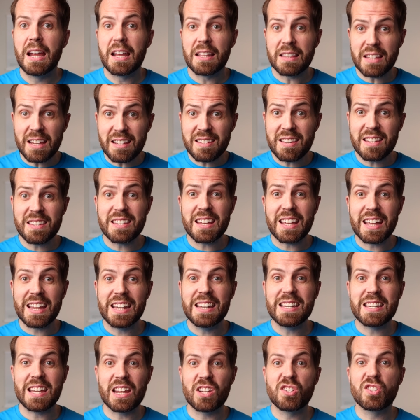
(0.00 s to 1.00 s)
This is a
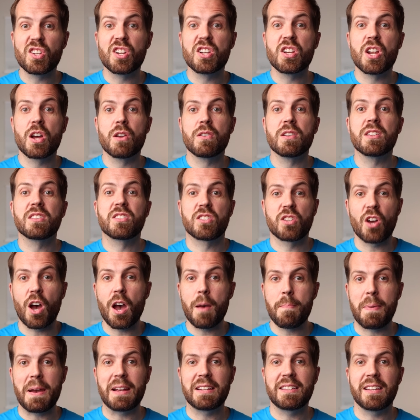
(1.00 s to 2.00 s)
condition known as
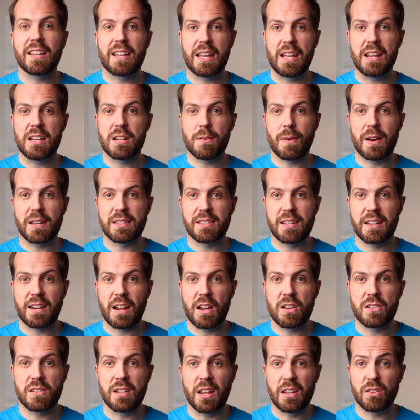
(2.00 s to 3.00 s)
diabetic
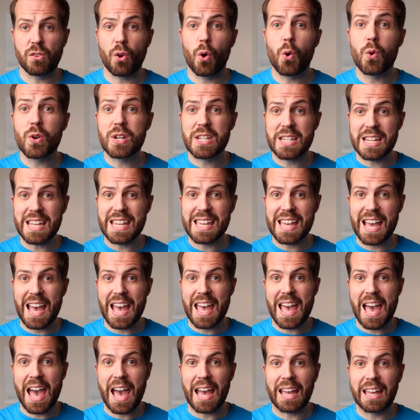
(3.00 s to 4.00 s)
ketoacidosis, or
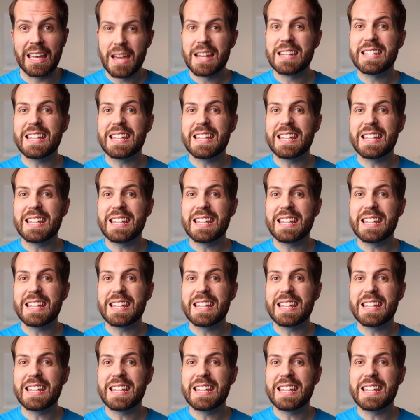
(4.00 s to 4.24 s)
DKA.